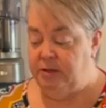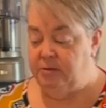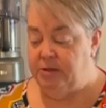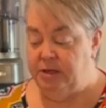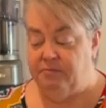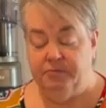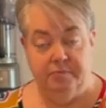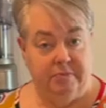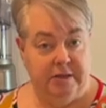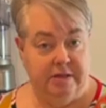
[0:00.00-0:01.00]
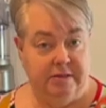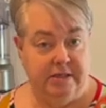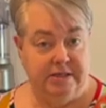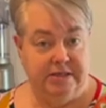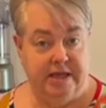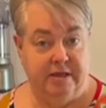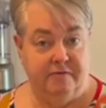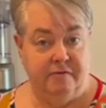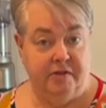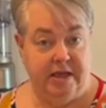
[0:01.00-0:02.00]
little bit and get things together
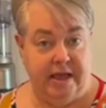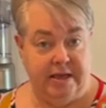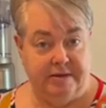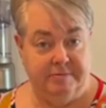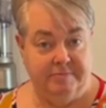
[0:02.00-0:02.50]
for the cake.